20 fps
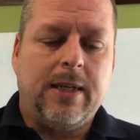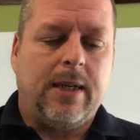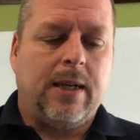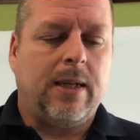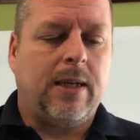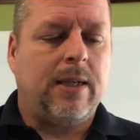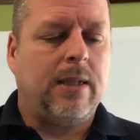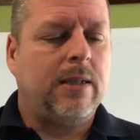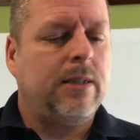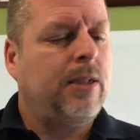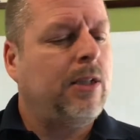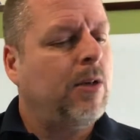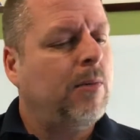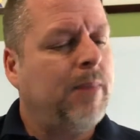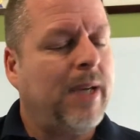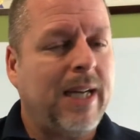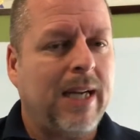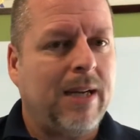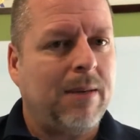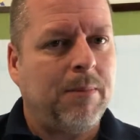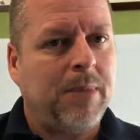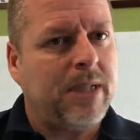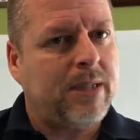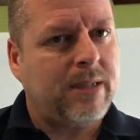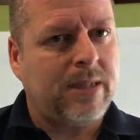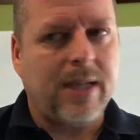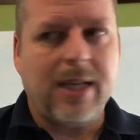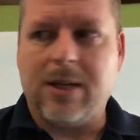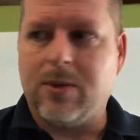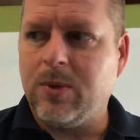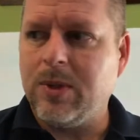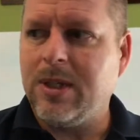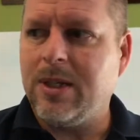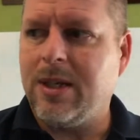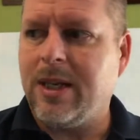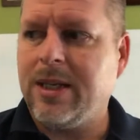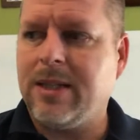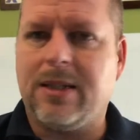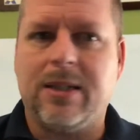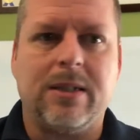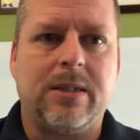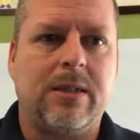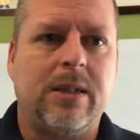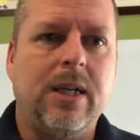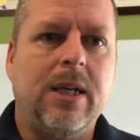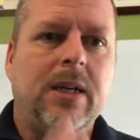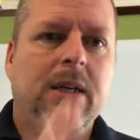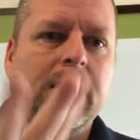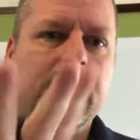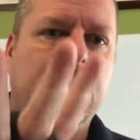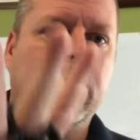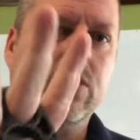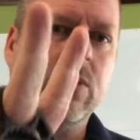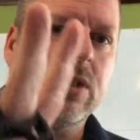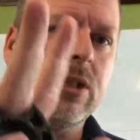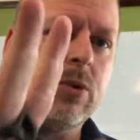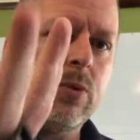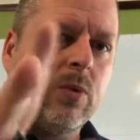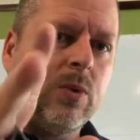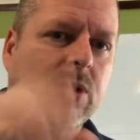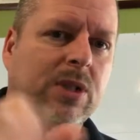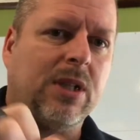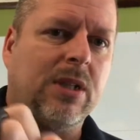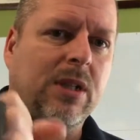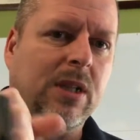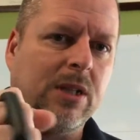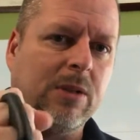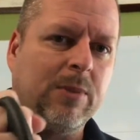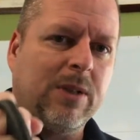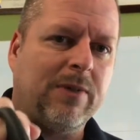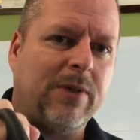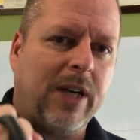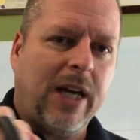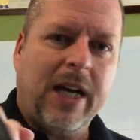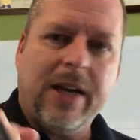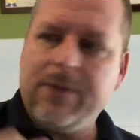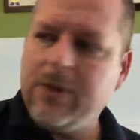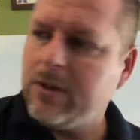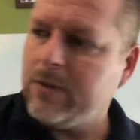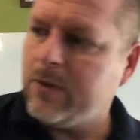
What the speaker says: man, I must say I really like this. And so this was a little bit of a heavier